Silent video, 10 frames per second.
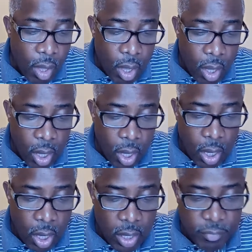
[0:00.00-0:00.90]

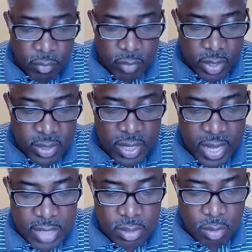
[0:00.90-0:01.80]
If the resident
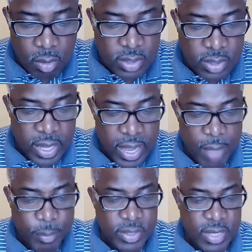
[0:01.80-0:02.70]
has lost their
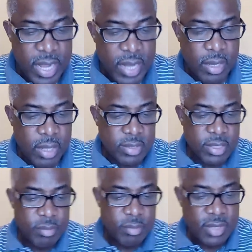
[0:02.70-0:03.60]
appetite and
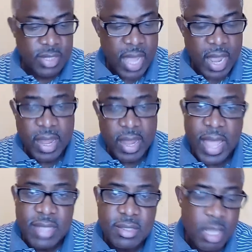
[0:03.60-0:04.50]
seems sad,
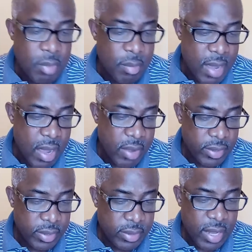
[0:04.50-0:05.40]
ask them about
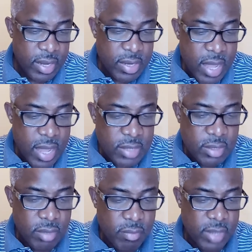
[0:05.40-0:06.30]
it. Engage
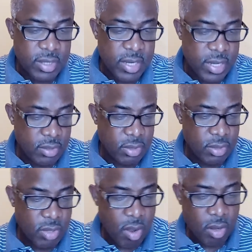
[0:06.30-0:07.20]
the resident to
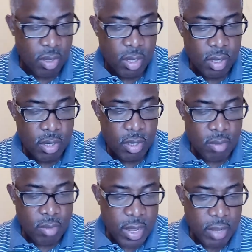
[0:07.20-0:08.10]
talk,
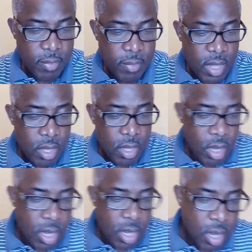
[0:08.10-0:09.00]
right?
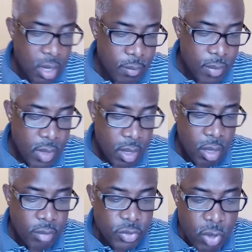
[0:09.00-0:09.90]

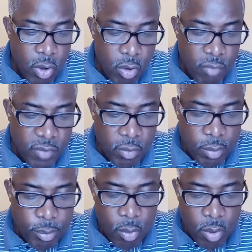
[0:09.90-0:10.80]
Observe and
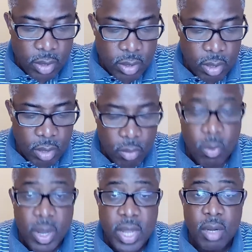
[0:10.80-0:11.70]
report
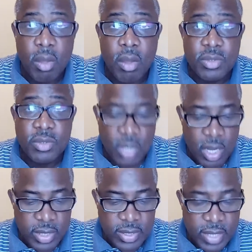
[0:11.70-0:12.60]
weight loss,
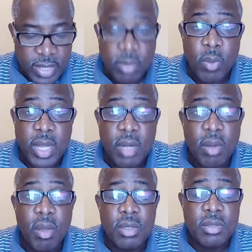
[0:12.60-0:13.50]
unintended weight
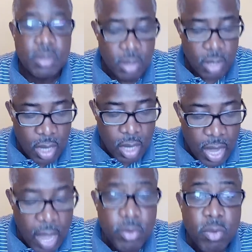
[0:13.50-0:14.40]
loss.
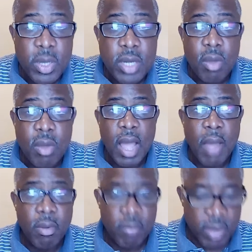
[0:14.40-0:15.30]
How do we know
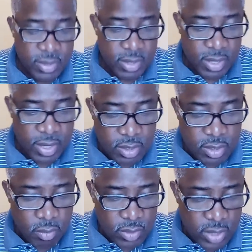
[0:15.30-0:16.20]
our resident is
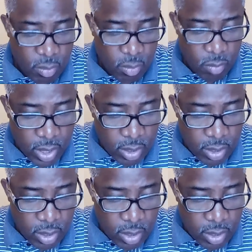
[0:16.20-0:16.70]
losing weight?